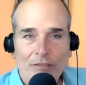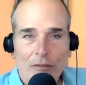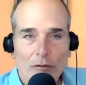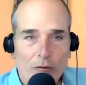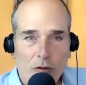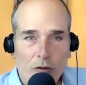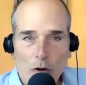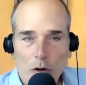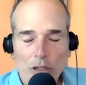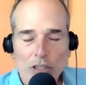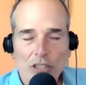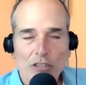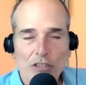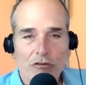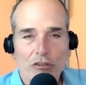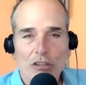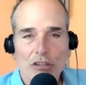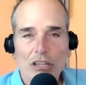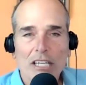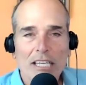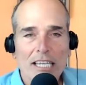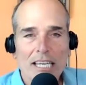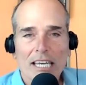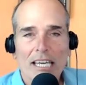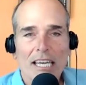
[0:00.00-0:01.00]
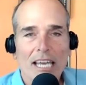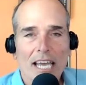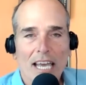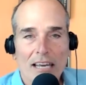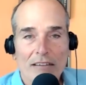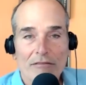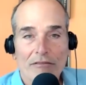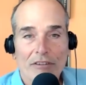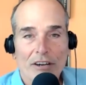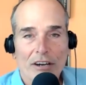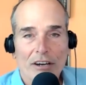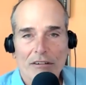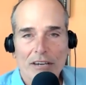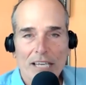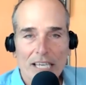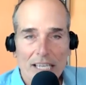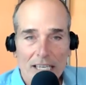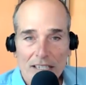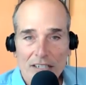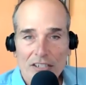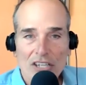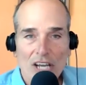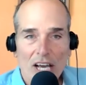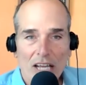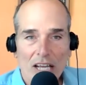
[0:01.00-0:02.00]
forcefully and very
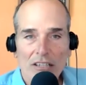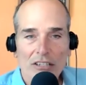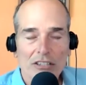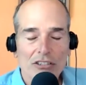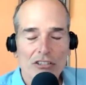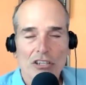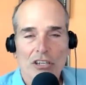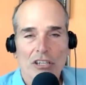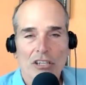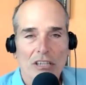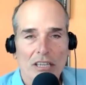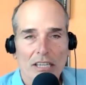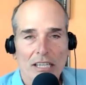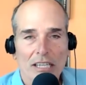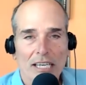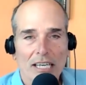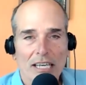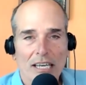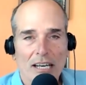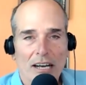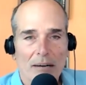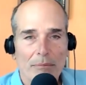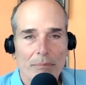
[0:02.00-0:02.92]
intelligently